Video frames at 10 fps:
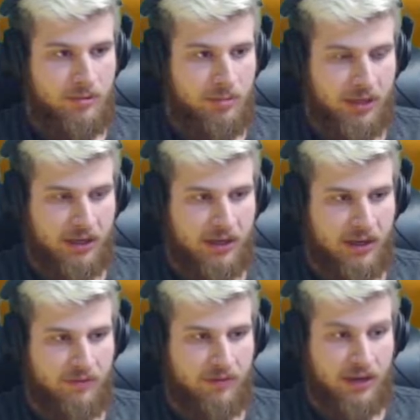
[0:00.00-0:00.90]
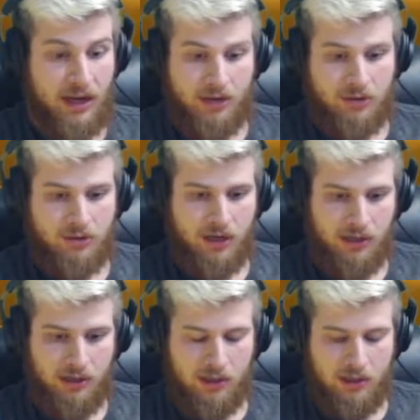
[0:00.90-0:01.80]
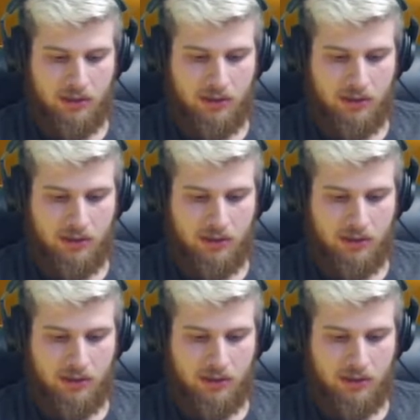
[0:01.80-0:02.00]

But I have not tried it yet.